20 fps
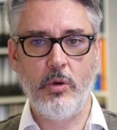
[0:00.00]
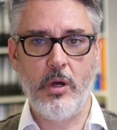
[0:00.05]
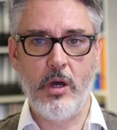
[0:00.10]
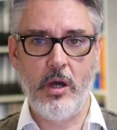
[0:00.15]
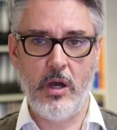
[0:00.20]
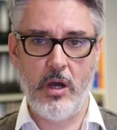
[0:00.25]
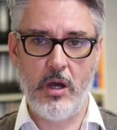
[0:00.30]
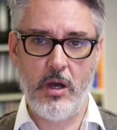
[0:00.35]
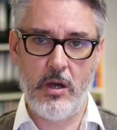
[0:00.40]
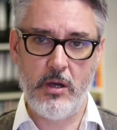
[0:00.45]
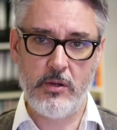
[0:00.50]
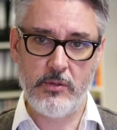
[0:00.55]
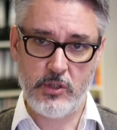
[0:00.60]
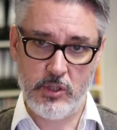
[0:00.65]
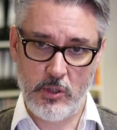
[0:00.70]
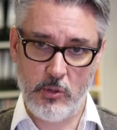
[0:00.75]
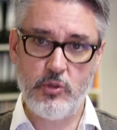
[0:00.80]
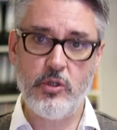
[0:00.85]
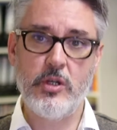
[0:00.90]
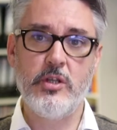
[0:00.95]
are
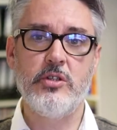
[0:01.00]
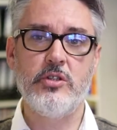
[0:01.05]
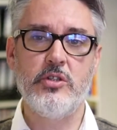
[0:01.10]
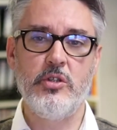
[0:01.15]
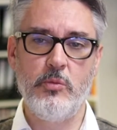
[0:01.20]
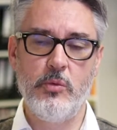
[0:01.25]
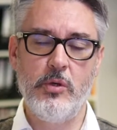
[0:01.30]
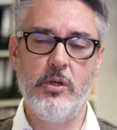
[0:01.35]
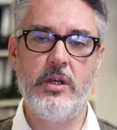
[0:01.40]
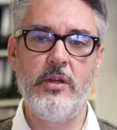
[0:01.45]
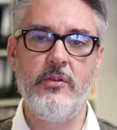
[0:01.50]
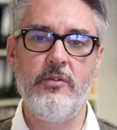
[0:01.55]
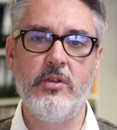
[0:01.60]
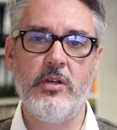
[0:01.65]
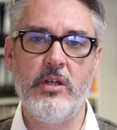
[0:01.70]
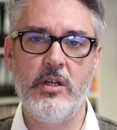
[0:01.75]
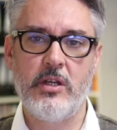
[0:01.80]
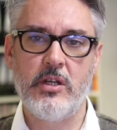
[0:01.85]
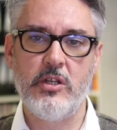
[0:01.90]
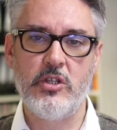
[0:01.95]
sole traders who work in
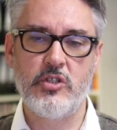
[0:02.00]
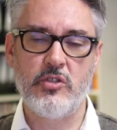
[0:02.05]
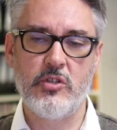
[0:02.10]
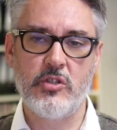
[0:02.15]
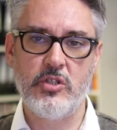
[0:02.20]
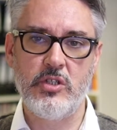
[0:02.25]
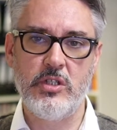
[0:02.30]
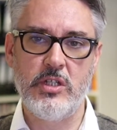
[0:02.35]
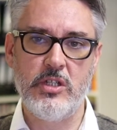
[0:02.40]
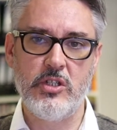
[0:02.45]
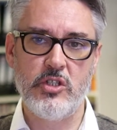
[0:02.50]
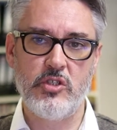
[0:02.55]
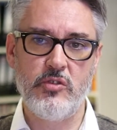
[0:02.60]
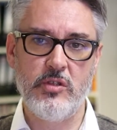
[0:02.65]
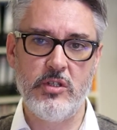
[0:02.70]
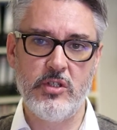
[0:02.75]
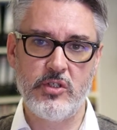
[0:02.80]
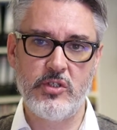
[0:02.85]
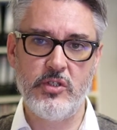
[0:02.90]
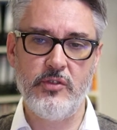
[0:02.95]
the construction industry
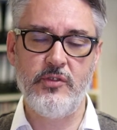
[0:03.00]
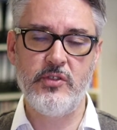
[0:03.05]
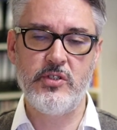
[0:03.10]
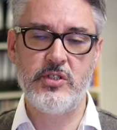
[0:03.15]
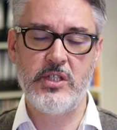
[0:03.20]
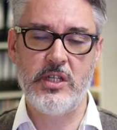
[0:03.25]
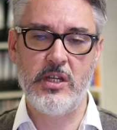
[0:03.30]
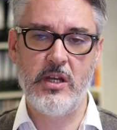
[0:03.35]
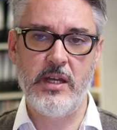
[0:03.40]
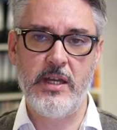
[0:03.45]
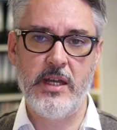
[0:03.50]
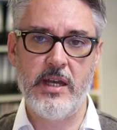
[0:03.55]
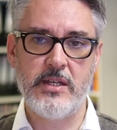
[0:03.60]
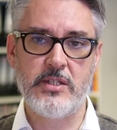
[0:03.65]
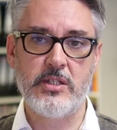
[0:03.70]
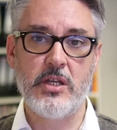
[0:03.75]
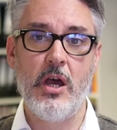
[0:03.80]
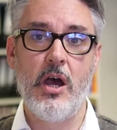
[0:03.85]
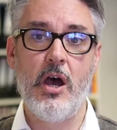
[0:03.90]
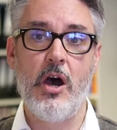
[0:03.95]
and suffer
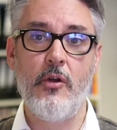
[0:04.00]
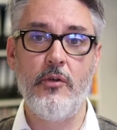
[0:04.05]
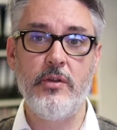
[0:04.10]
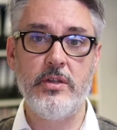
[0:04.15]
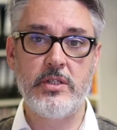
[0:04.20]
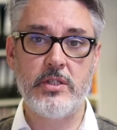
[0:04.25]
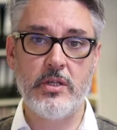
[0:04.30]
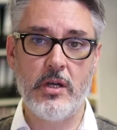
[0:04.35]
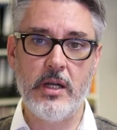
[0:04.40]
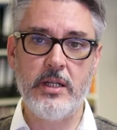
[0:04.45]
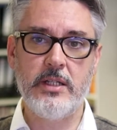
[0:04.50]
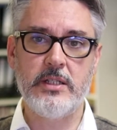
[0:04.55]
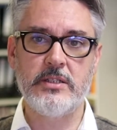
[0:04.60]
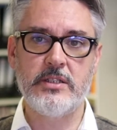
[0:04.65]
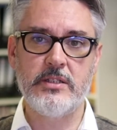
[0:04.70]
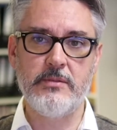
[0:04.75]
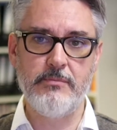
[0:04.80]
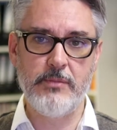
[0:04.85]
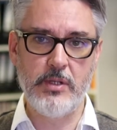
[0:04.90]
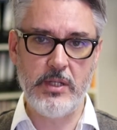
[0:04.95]
CIS are entitled
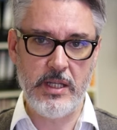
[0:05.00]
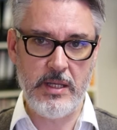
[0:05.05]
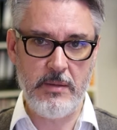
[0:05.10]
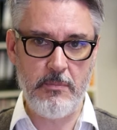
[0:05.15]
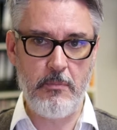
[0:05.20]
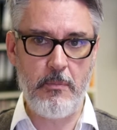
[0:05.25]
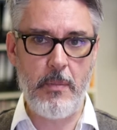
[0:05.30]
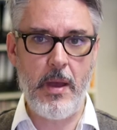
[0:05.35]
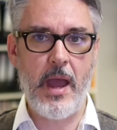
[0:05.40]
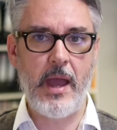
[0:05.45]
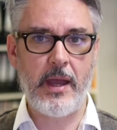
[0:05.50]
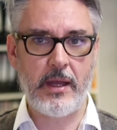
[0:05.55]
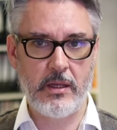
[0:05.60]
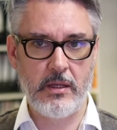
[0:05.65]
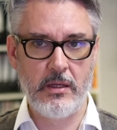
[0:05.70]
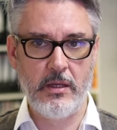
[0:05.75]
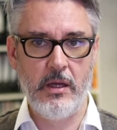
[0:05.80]
to money back.